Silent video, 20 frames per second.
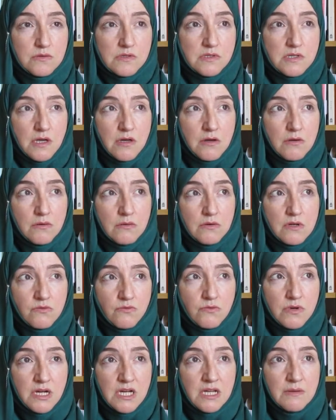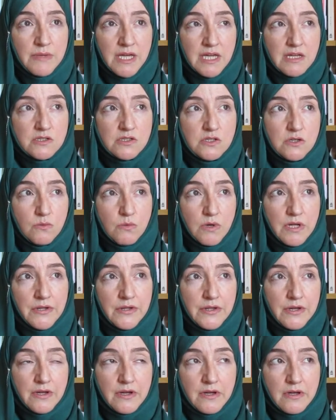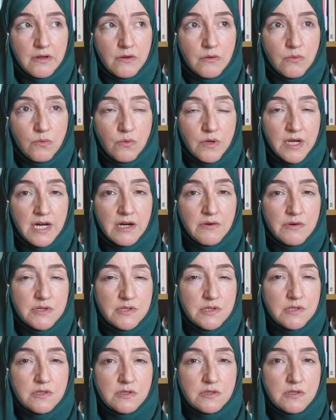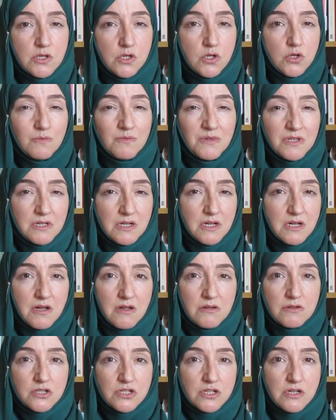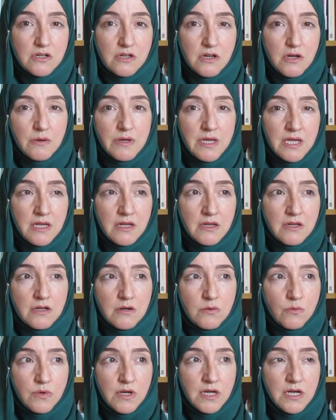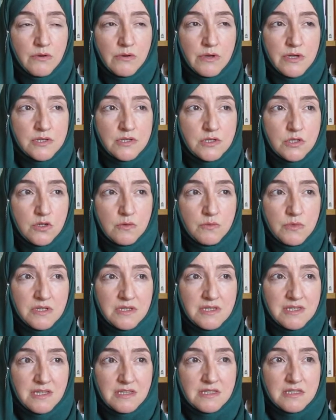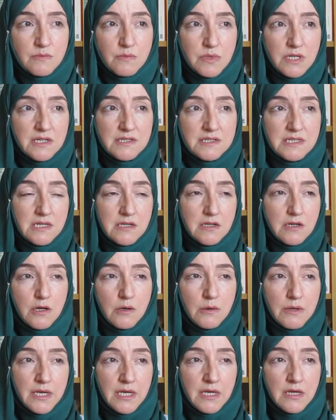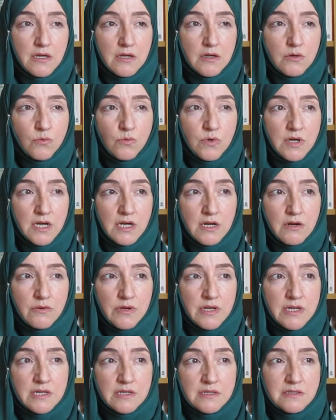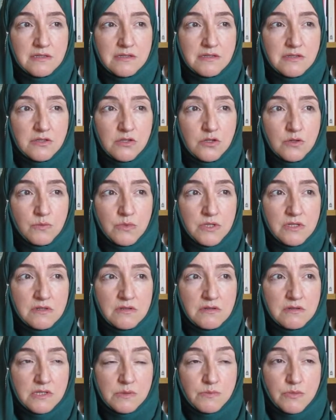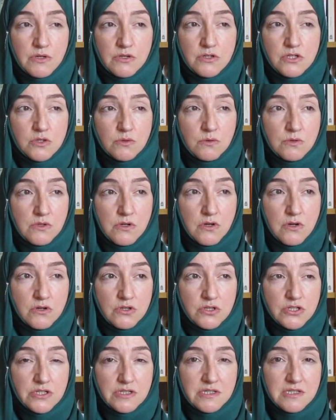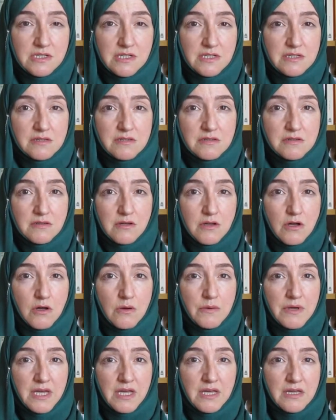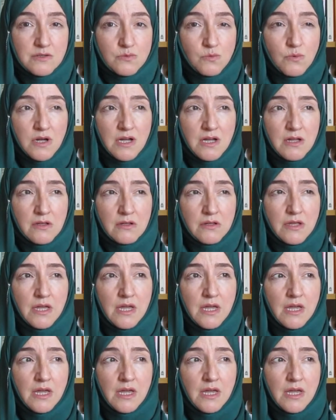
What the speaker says: So it really makes you wonder, where is human culture going? Where is human sensibility going? Where is human spiritual consciousness going as well?